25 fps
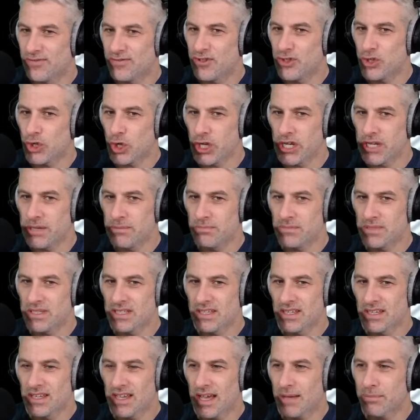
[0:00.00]
of
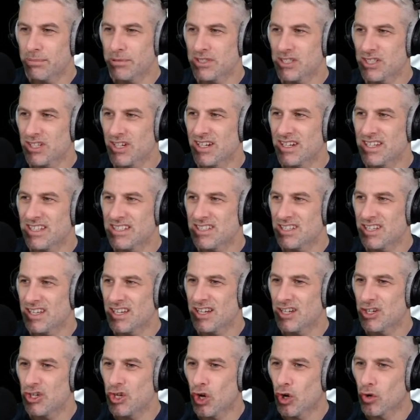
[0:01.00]
dreams.
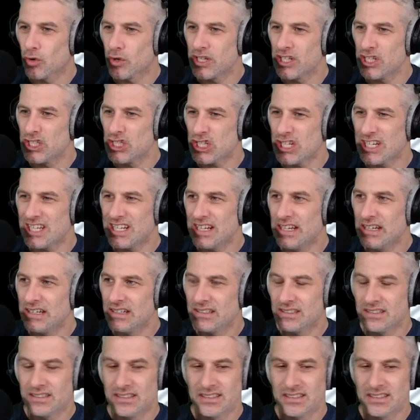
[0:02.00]
Appletizer and Orangina.